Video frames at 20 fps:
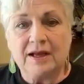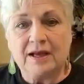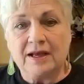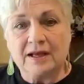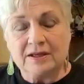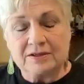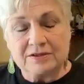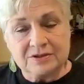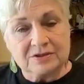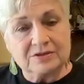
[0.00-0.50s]

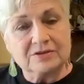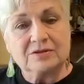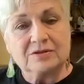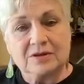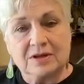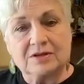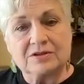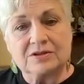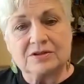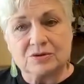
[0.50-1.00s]
And
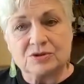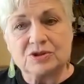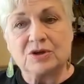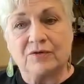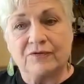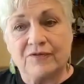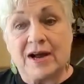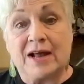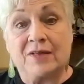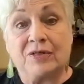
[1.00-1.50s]
so
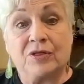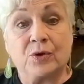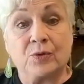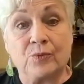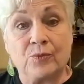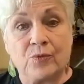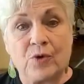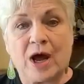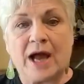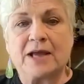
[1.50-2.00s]
she'll find the
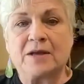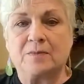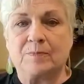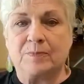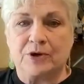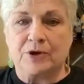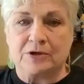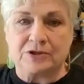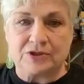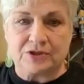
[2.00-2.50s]
right
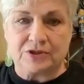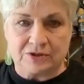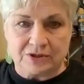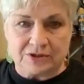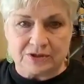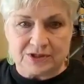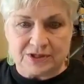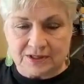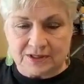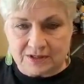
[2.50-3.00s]
person
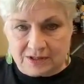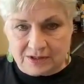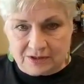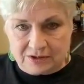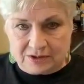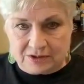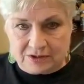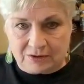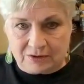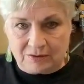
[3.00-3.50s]
to send
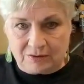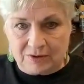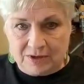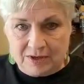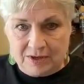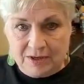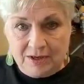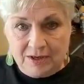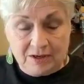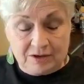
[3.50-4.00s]
it to
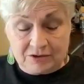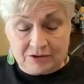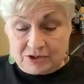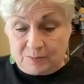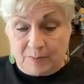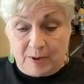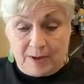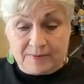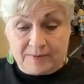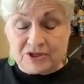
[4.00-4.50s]
because
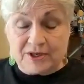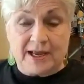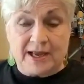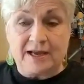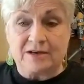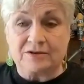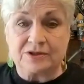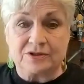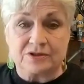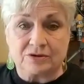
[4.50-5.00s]
the publishing
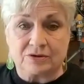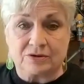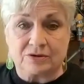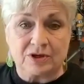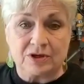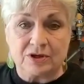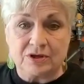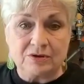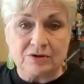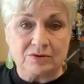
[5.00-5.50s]
houses are
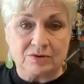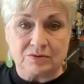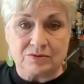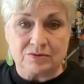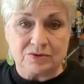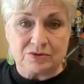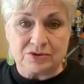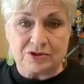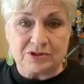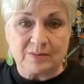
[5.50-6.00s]

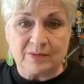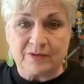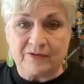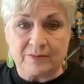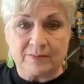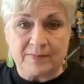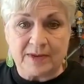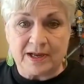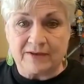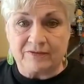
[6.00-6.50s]
huge. Some of
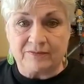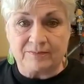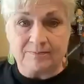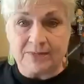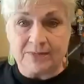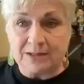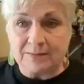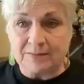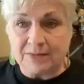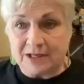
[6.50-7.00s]
them have
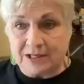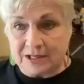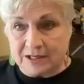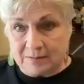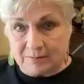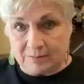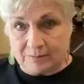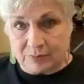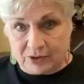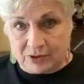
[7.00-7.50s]
many, many
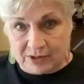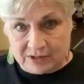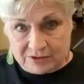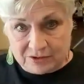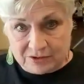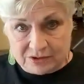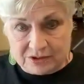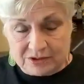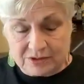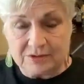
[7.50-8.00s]

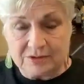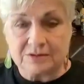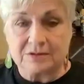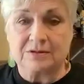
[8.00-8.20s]
imprints.